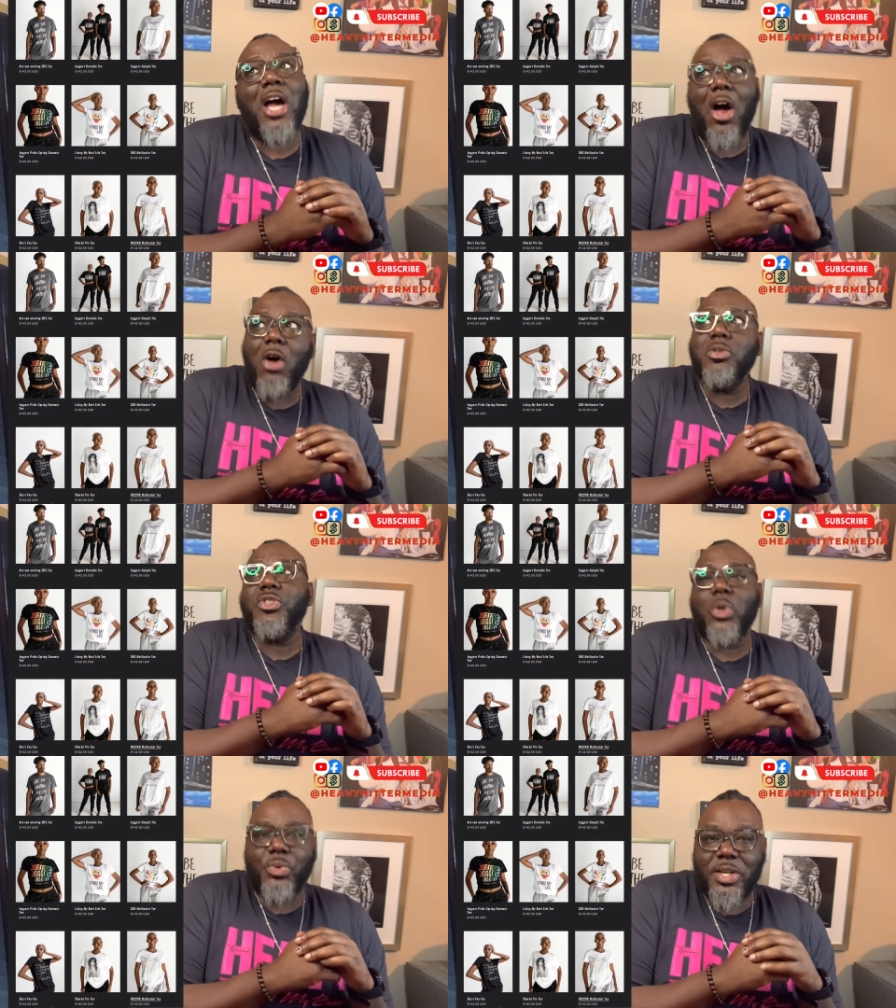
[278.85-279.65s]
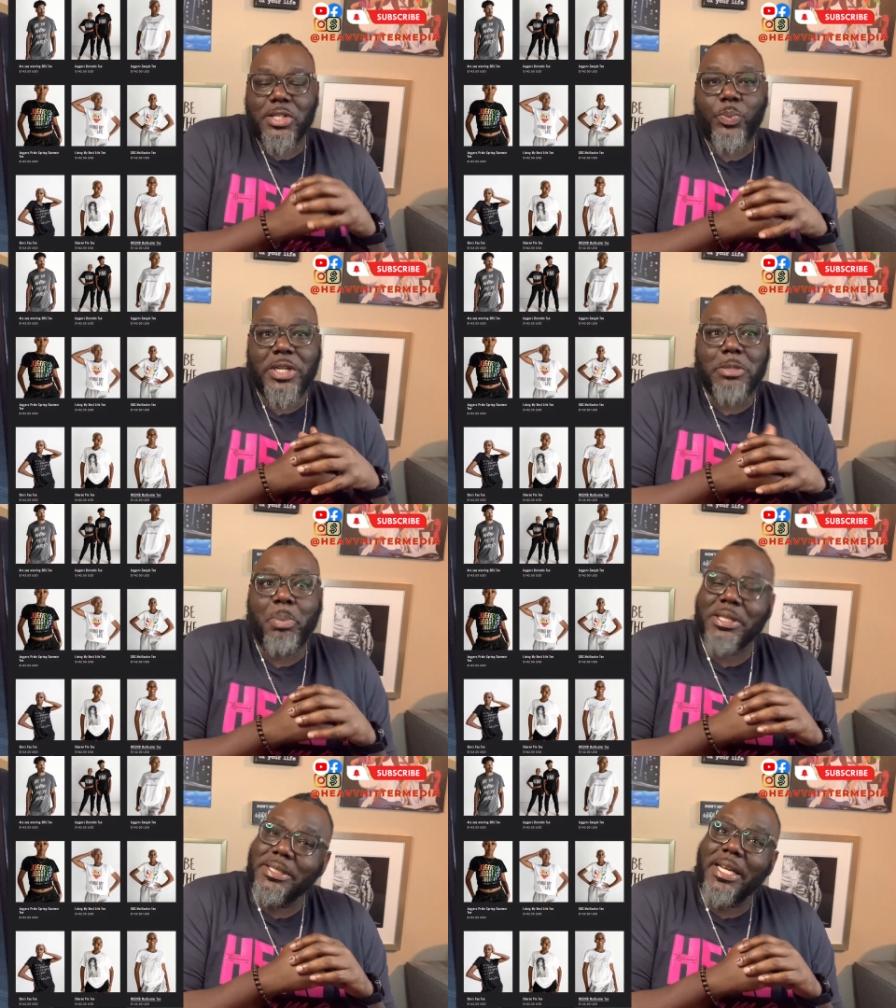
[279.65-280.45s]
also this week's
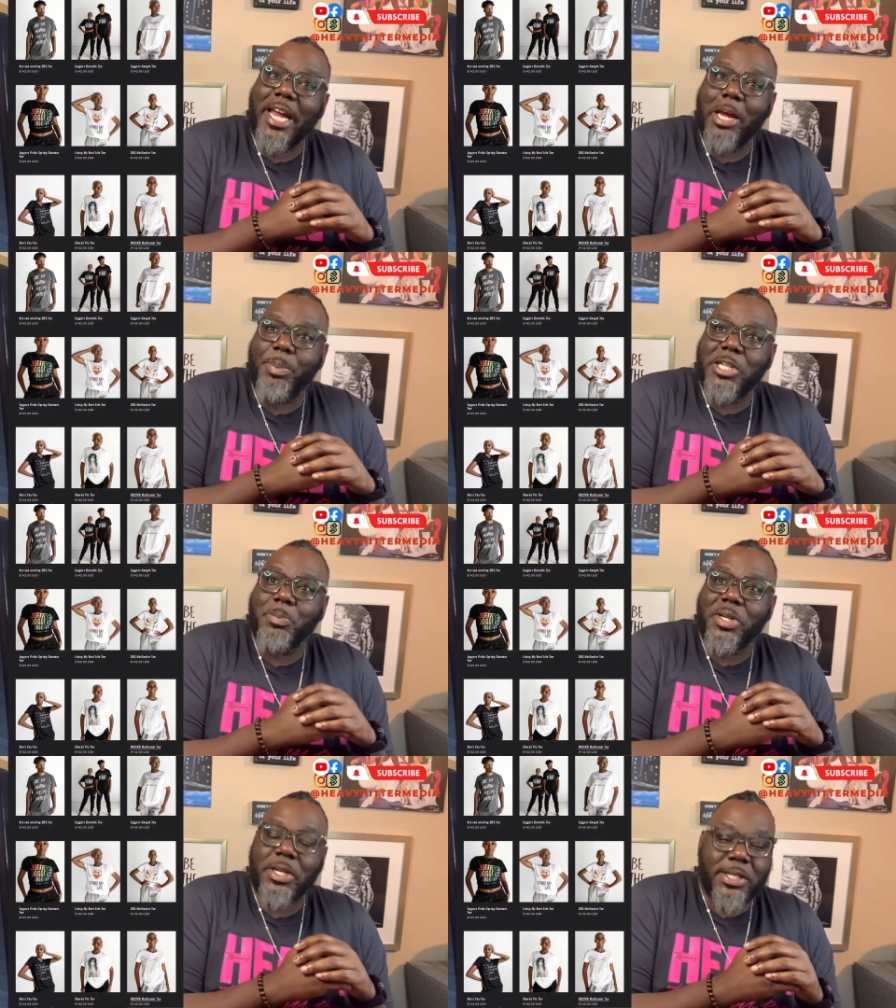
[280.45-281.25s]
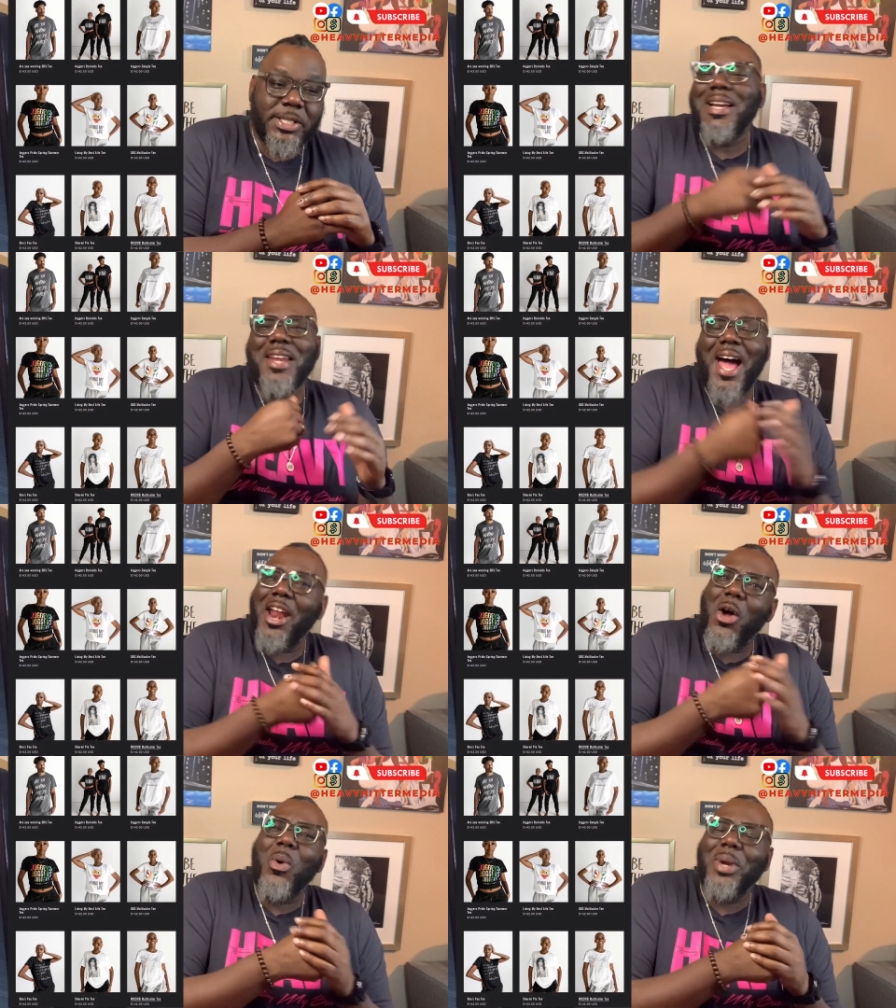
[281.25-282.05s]
Busted Can Peach because not
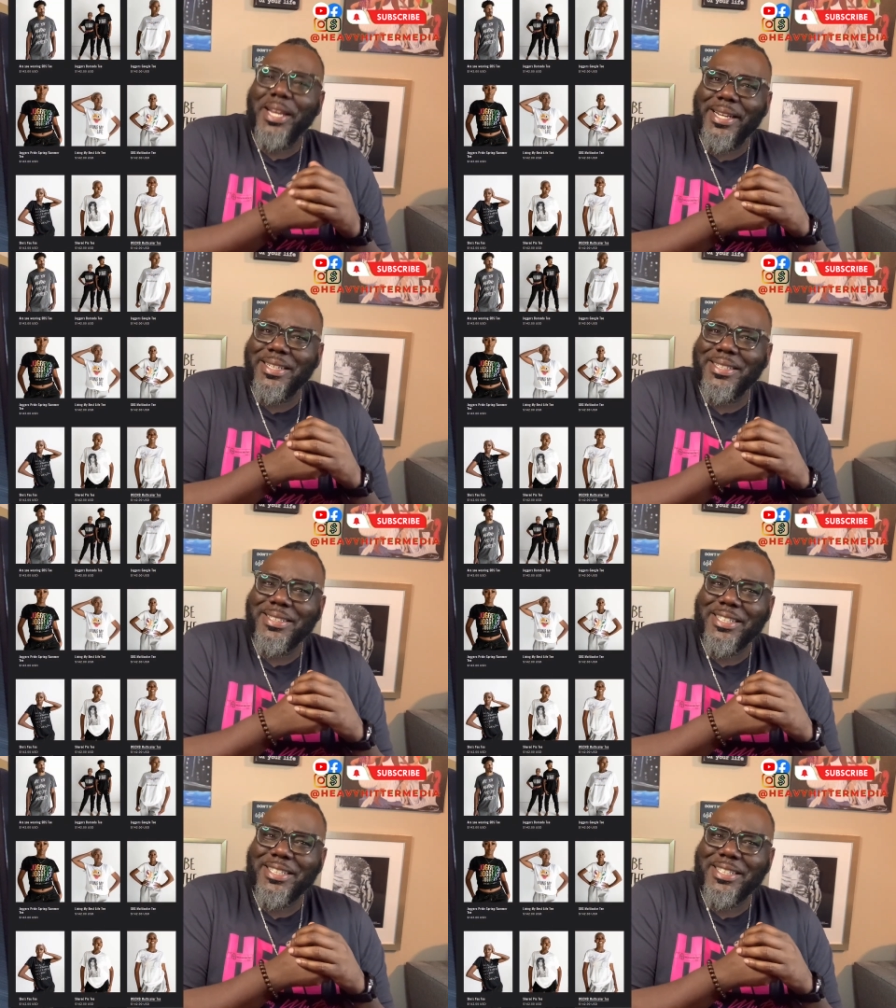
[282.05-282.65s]
only